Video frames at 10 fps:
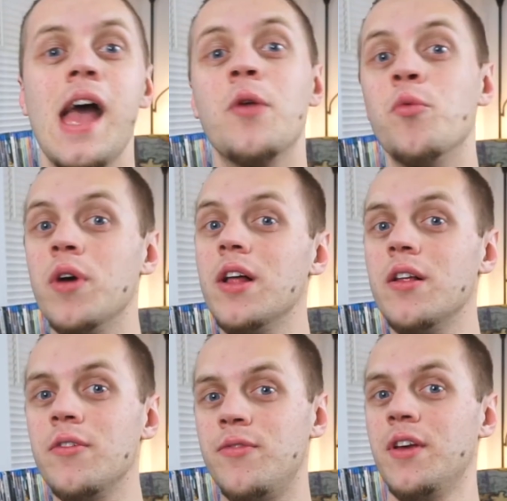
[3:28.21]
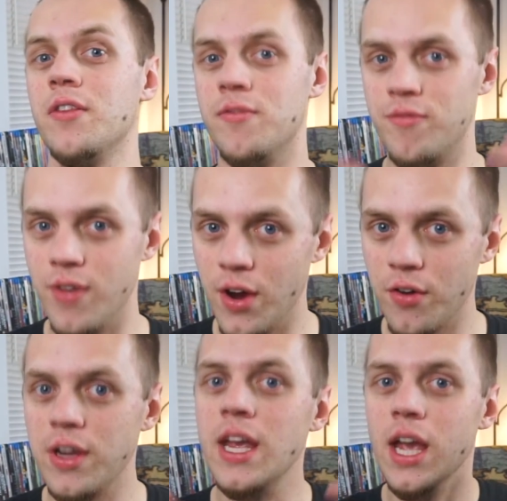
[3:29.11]
And Will feels
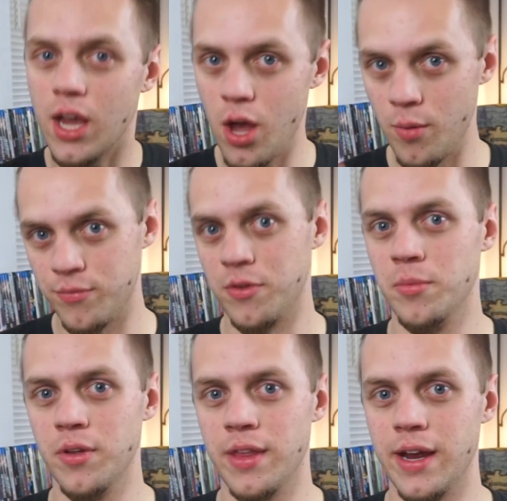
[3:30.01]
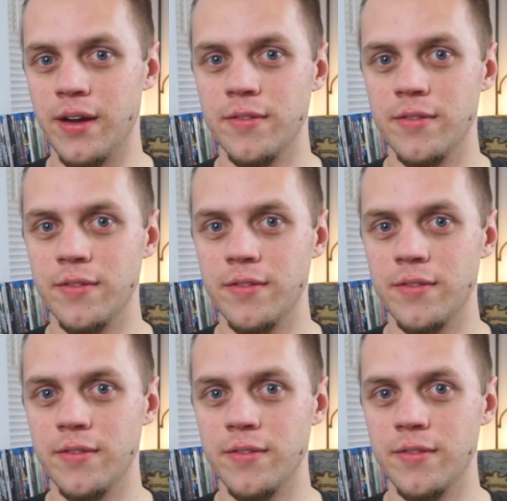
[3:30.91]
very comfortable there.